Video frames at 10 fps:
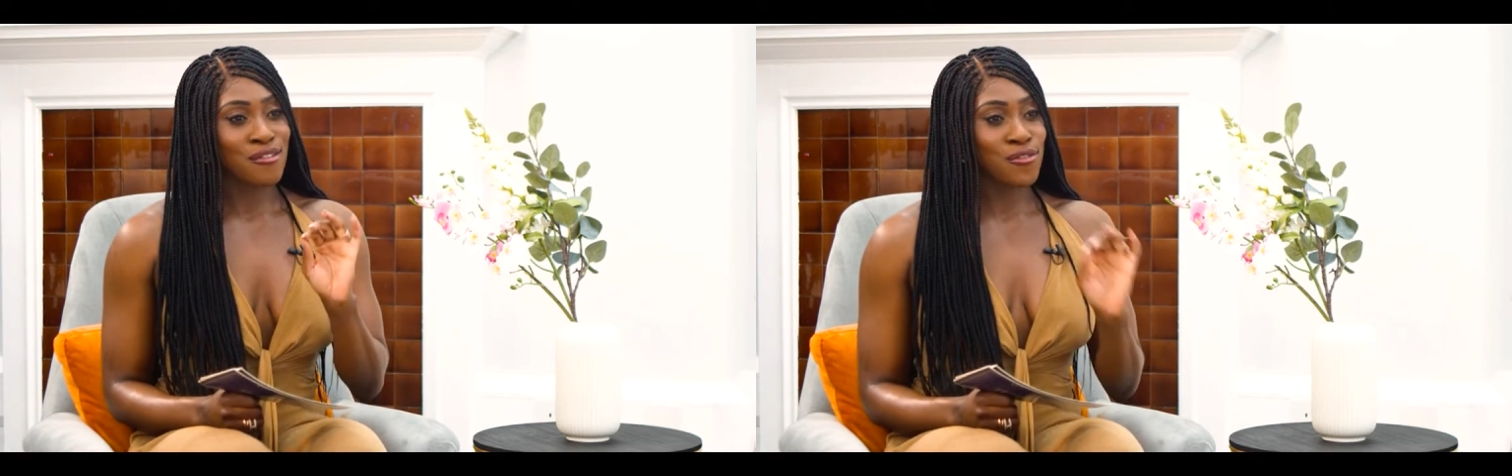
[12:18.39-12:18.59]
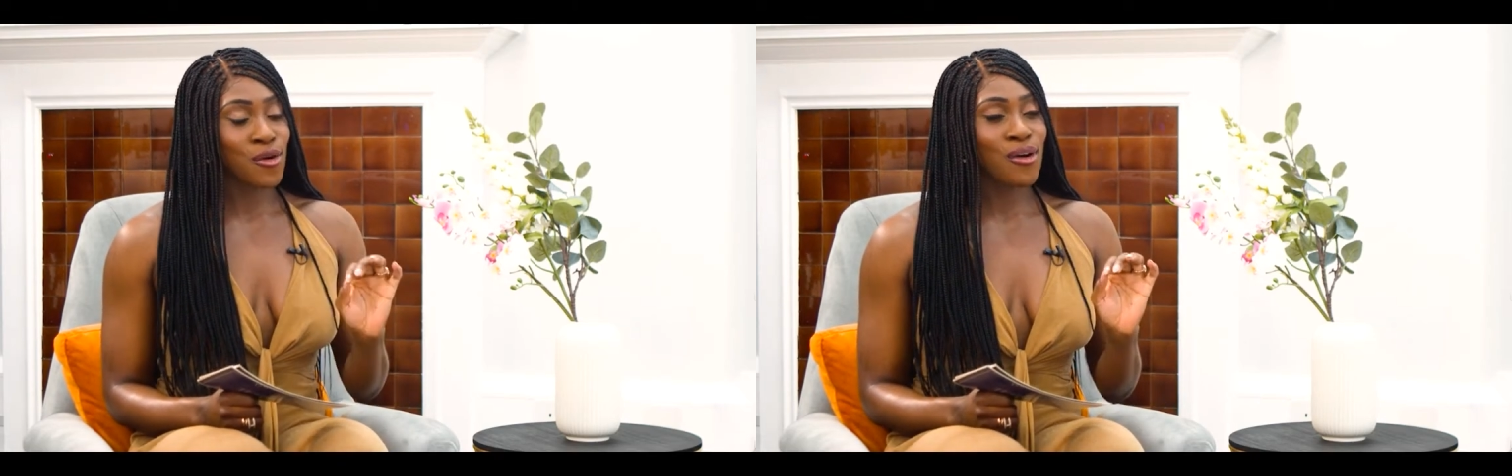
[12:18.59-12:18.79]

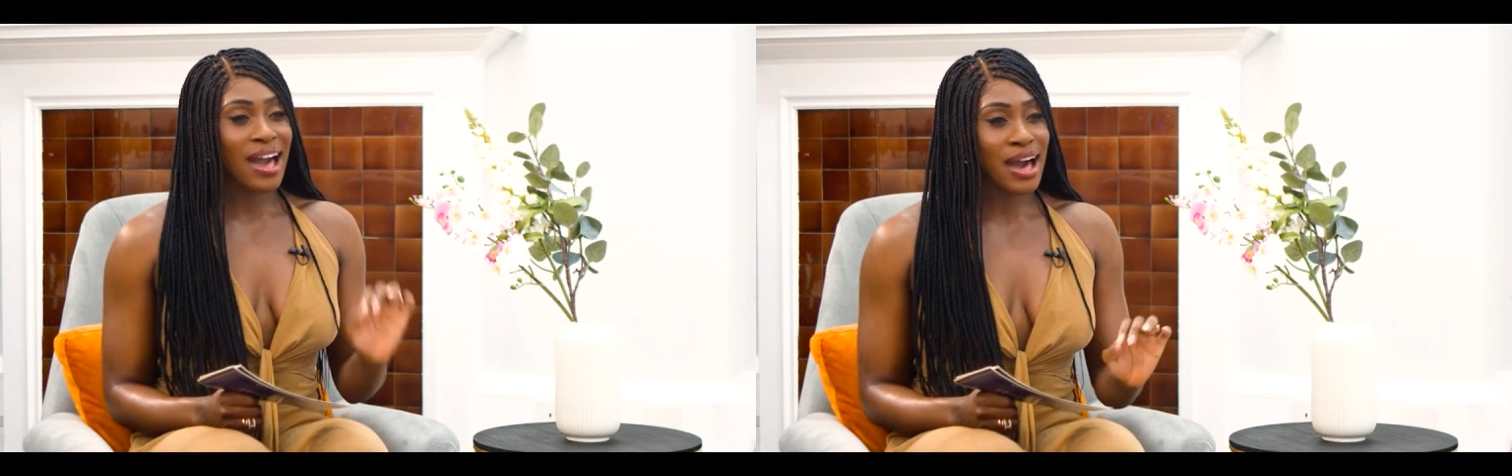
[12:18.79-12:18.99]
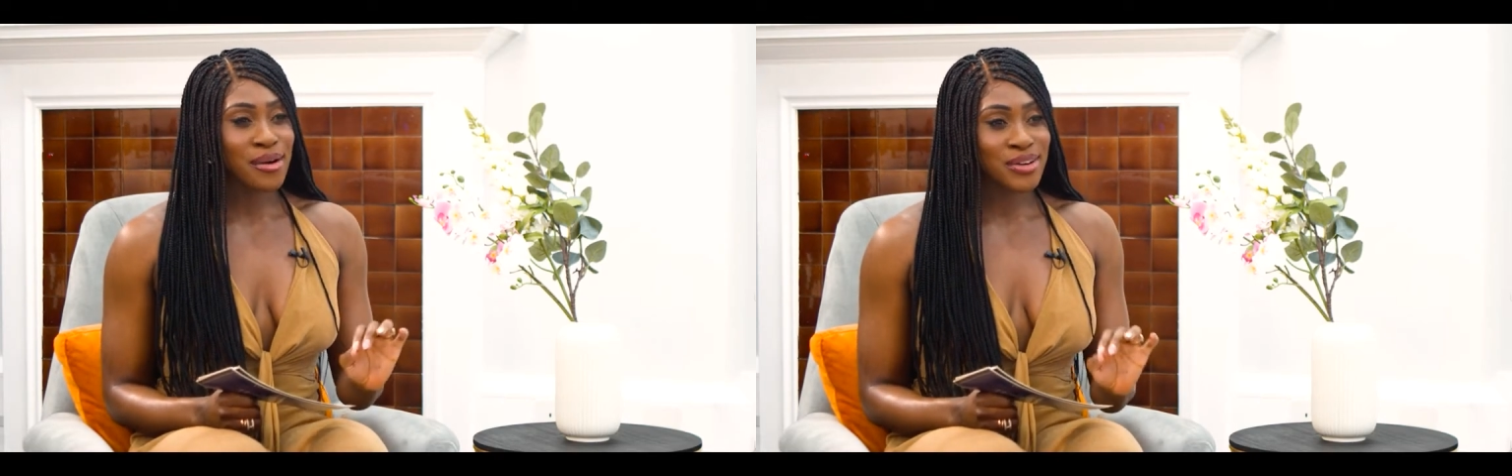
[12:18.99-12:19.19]
4
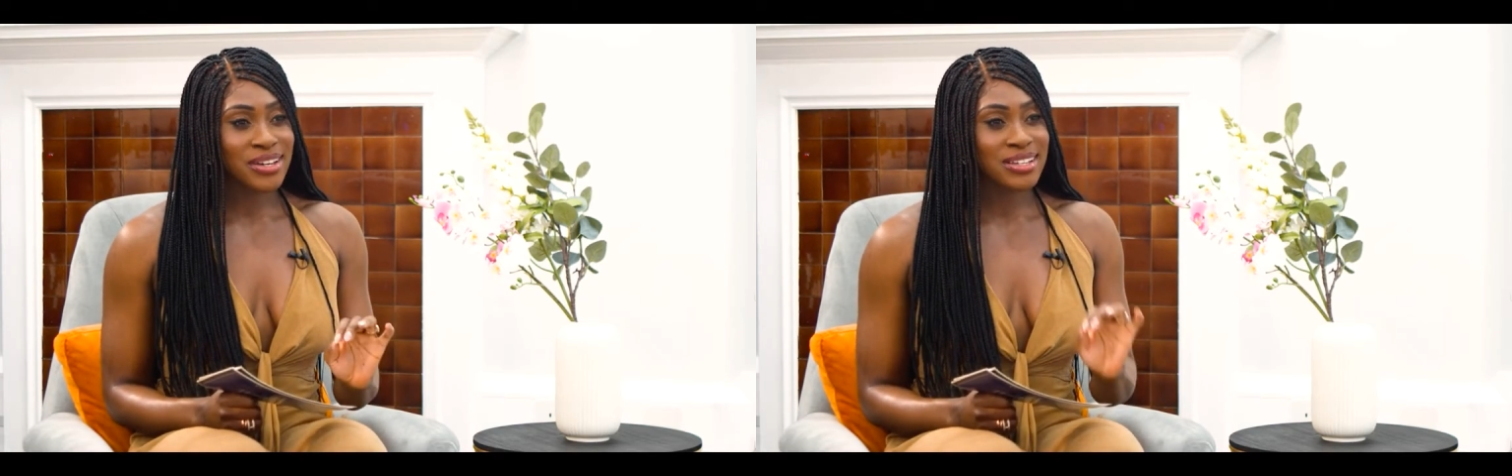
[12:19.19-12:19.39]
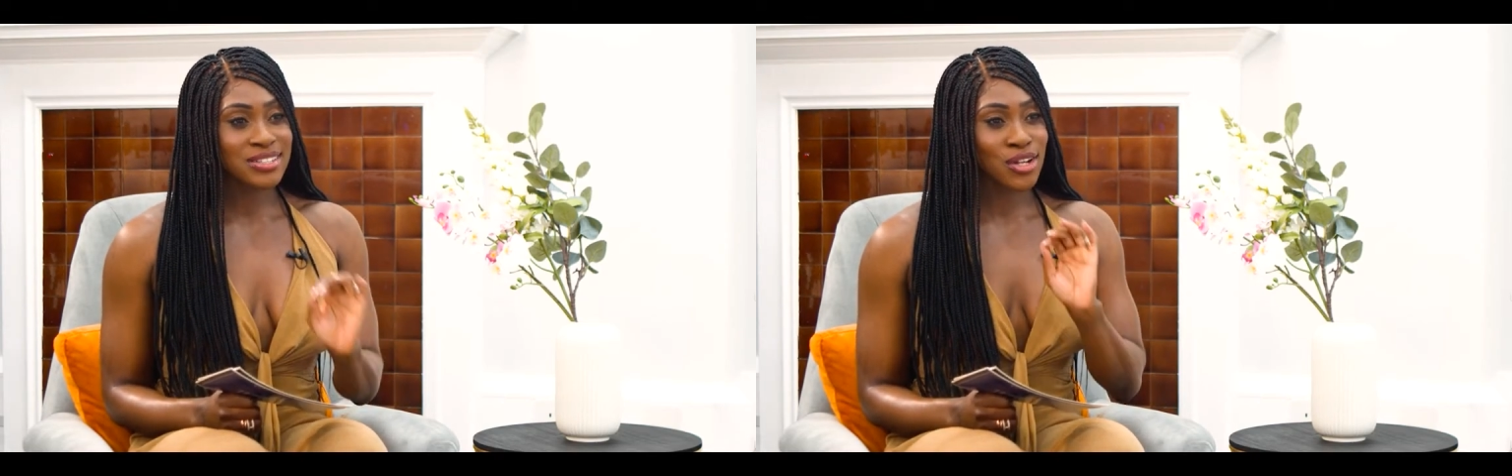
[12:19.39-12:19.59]

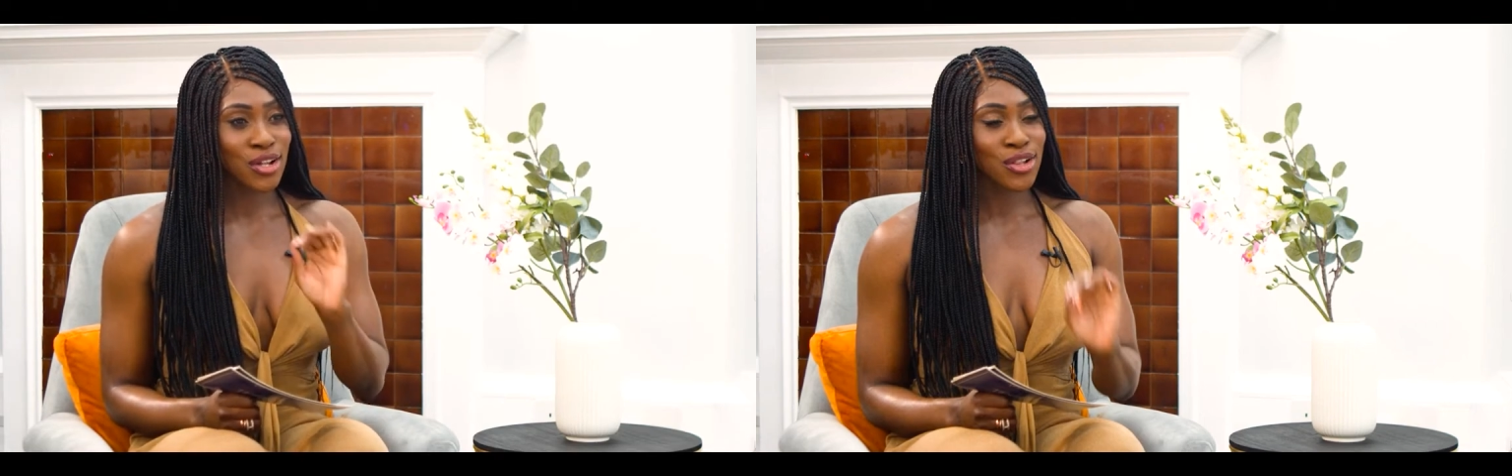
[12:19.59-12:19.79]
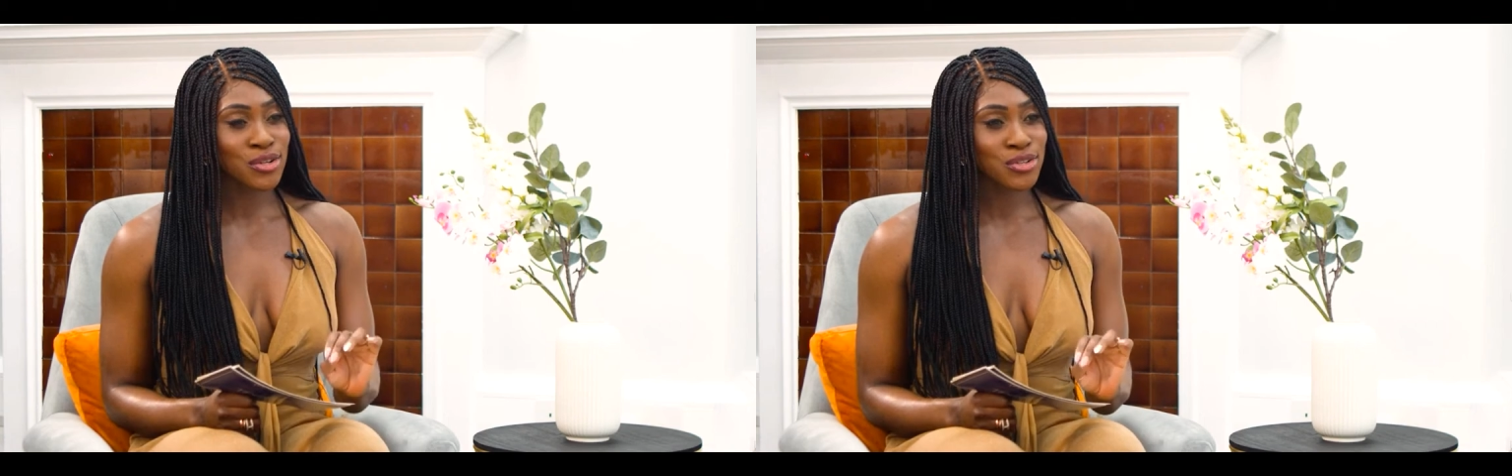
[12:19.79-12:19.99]
hours,
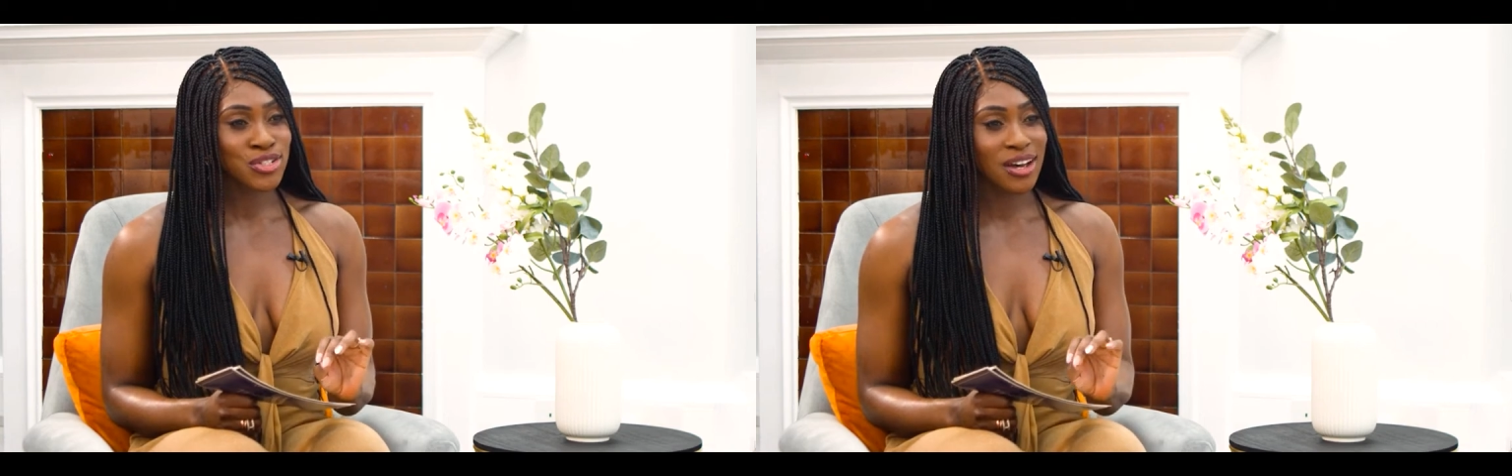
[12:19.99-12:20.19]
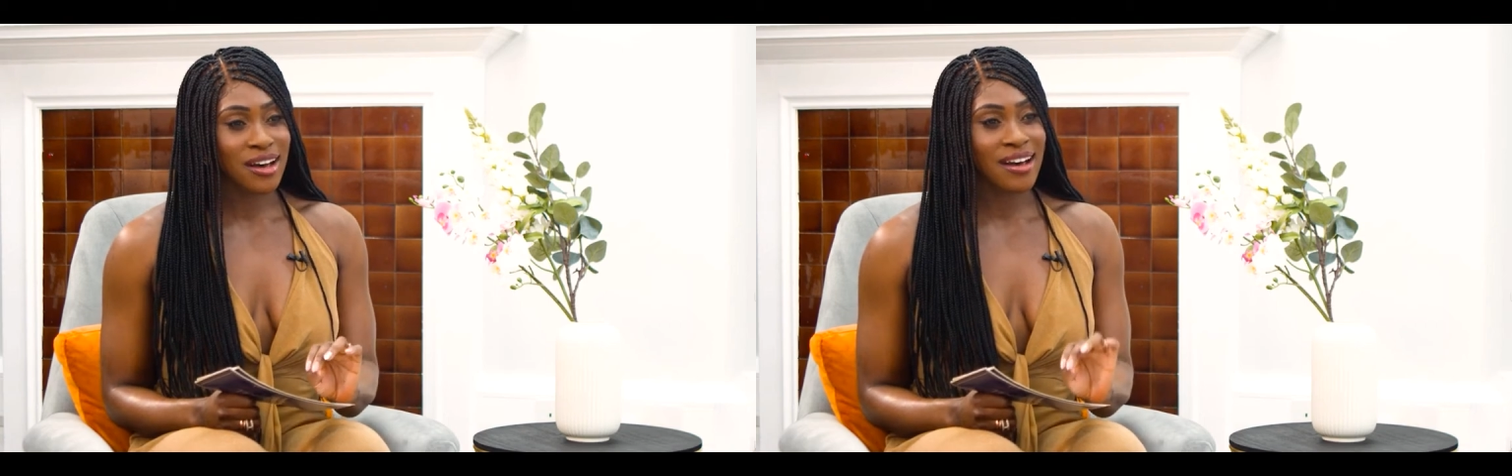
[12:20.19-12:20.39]

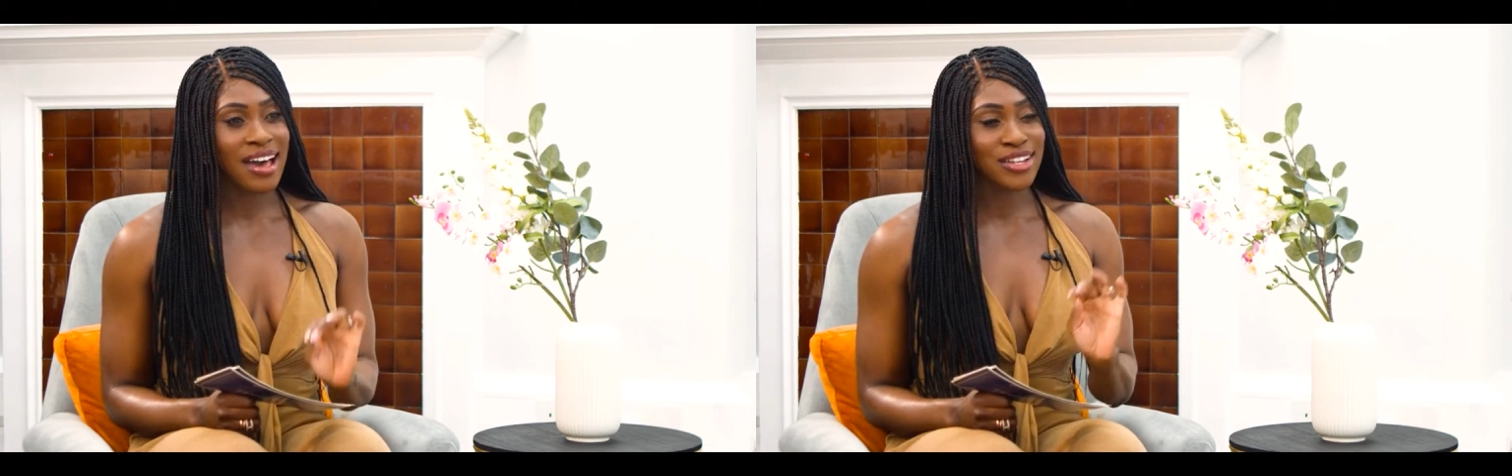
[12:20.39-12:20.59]
closure,